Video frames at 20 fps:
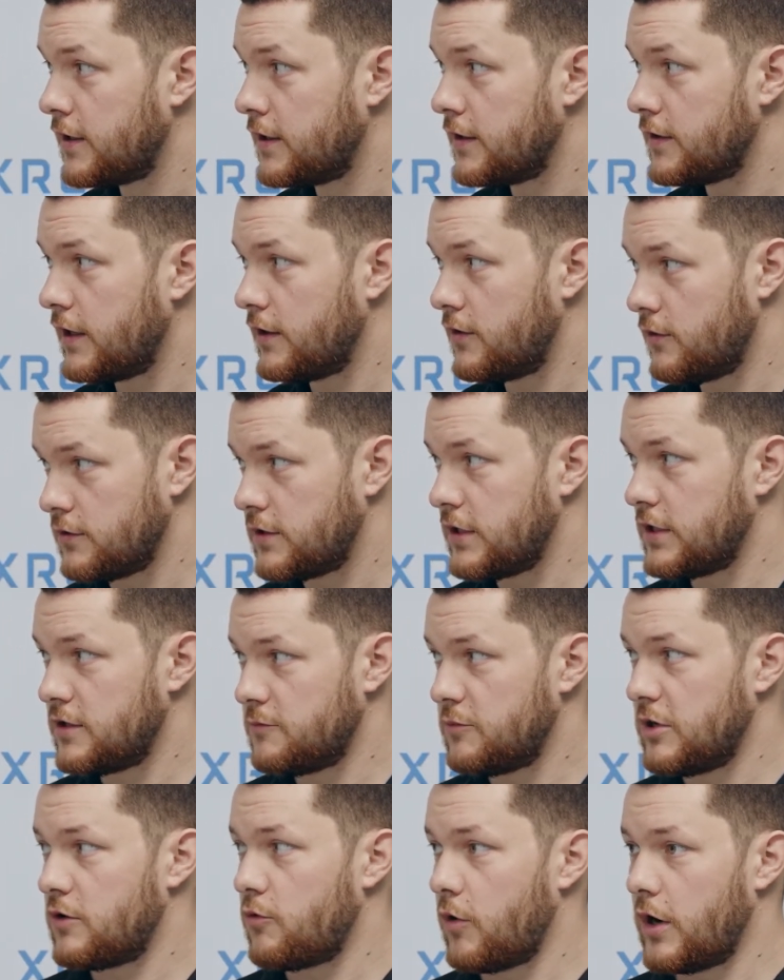Yes. They don't tend to
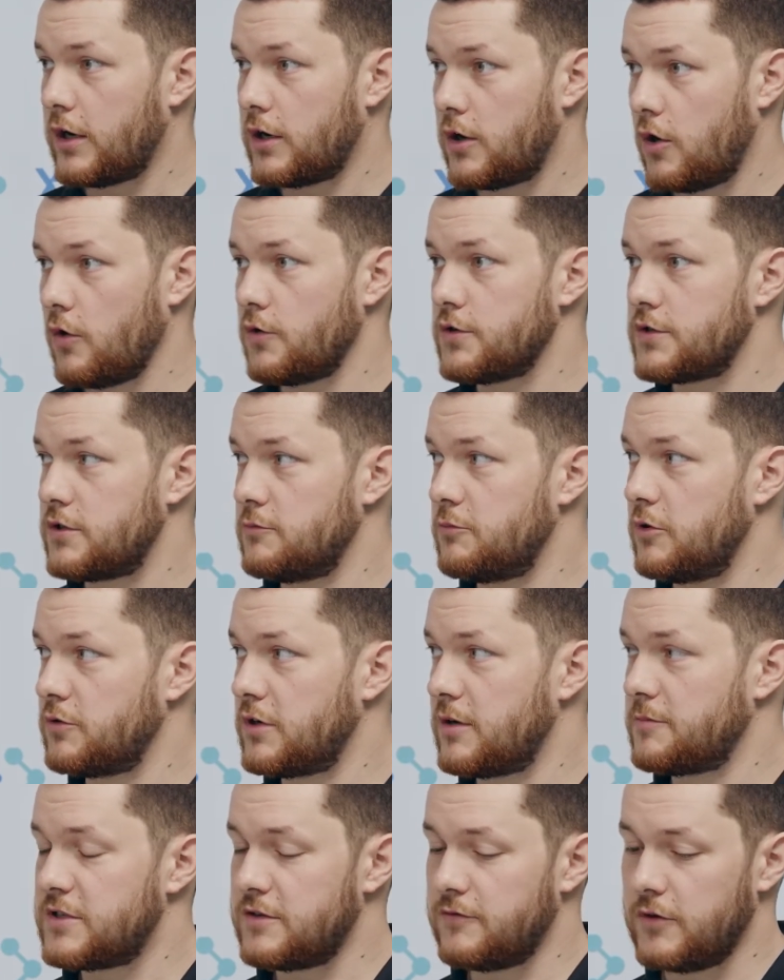be quite close to built
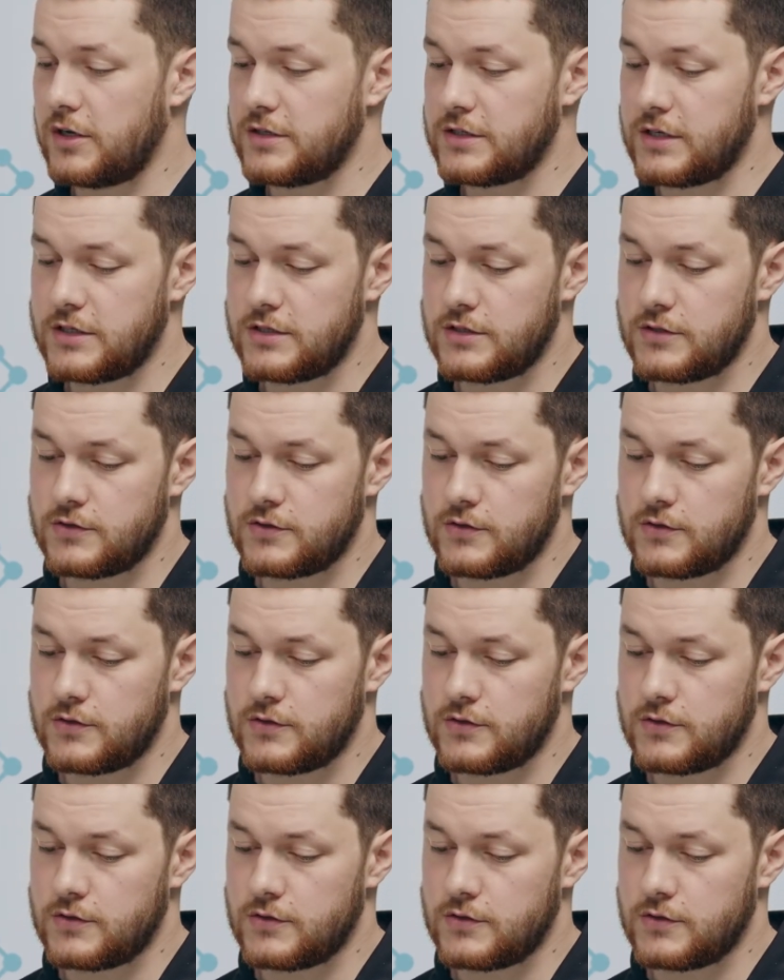up civilization.